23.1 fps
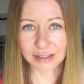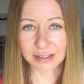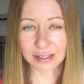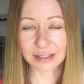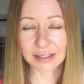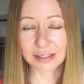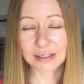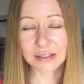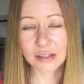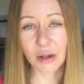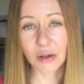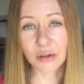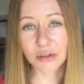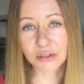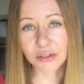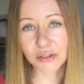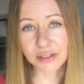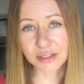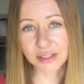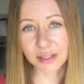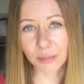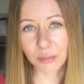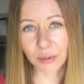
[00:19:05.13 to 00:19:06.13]
This is also
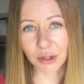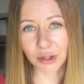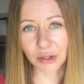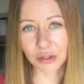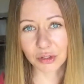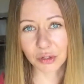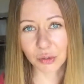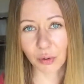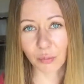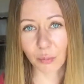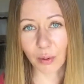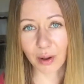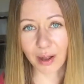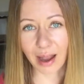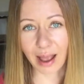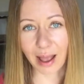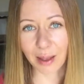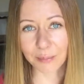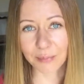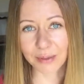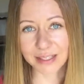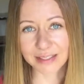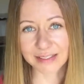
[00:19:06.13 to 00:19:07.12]
similar to what
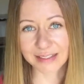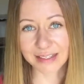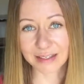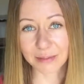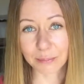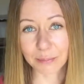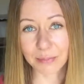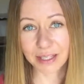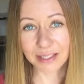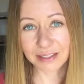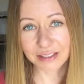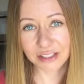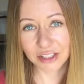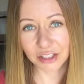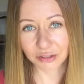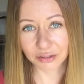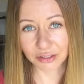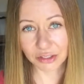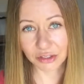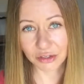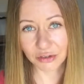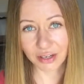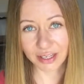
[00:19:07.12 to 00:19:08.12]
happens in
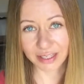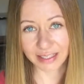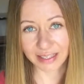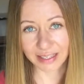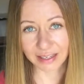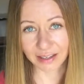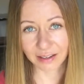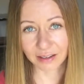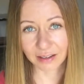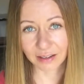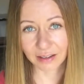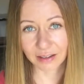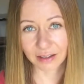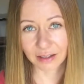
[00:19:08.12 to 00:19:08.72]
military training,